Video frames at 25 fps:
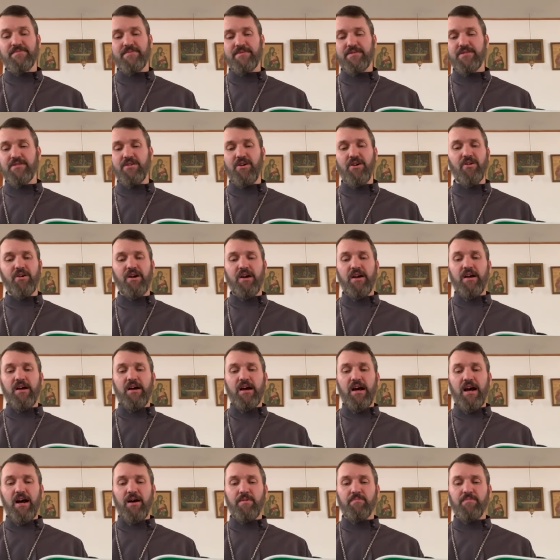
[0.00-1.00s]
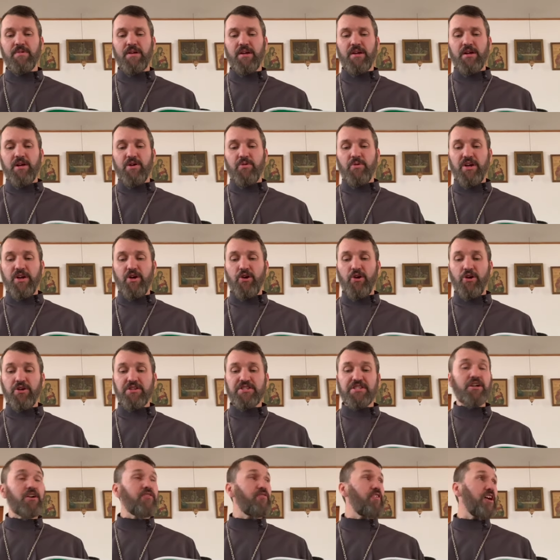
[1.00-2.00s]
So. Um, we earn
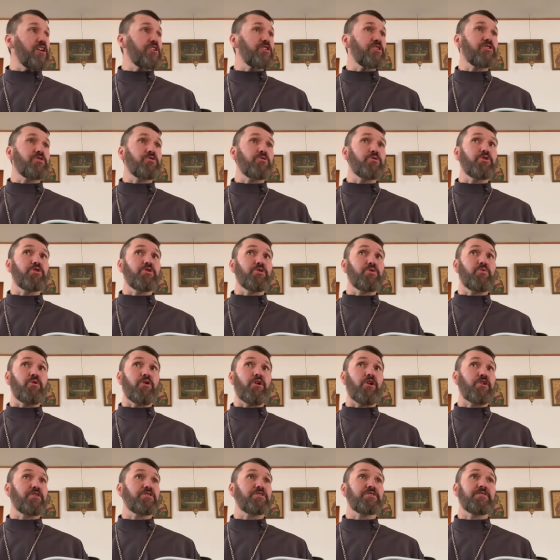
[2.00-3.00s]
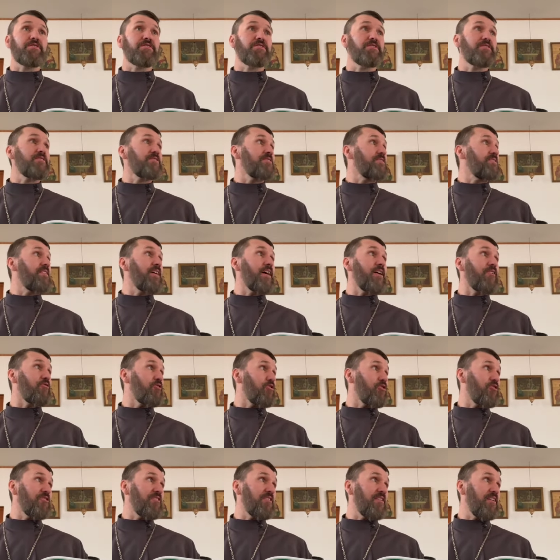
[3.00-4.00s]
salvation through good works. This is
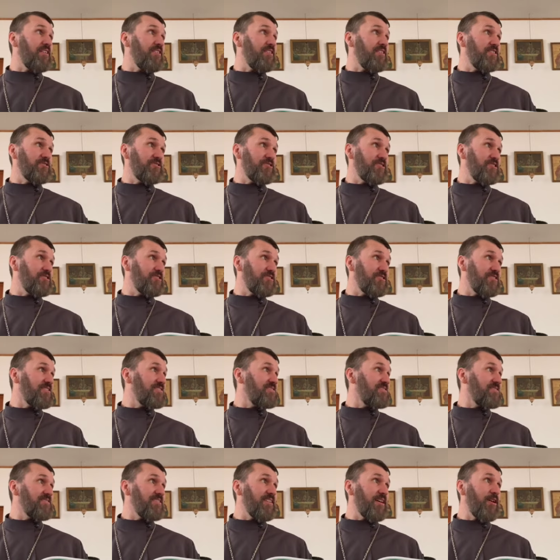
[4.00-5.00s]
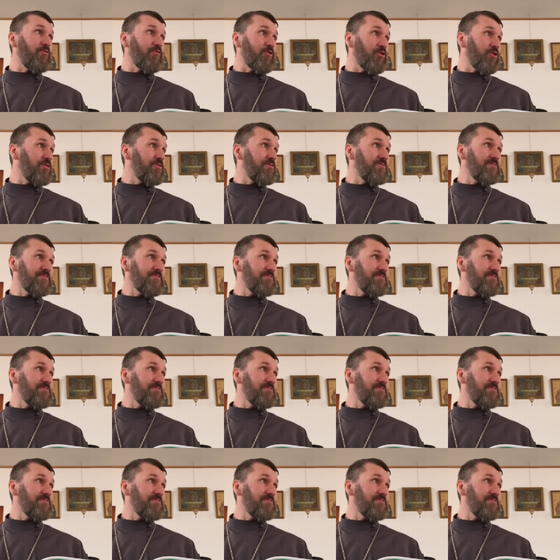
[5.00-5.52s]
never a teaching, ever.